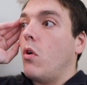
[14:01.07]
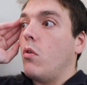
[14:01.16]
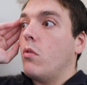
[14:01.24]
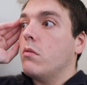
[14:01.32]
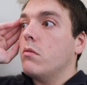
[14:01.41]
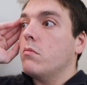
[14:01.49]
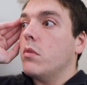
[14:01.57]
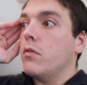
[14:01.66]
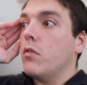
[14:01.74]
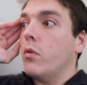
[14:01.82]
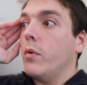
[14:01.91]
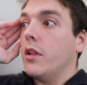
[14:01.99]
goal
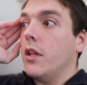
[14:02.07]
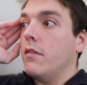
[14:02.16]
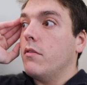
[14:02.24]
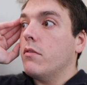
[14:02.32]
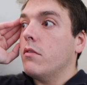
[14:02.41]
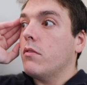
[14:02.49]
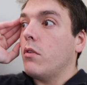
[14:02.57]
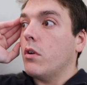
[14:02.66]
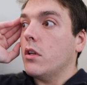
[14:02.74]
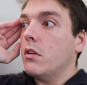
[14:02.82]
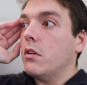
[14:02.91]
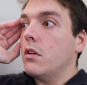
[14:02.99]
before we leave
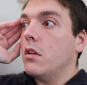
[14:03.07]
Florida.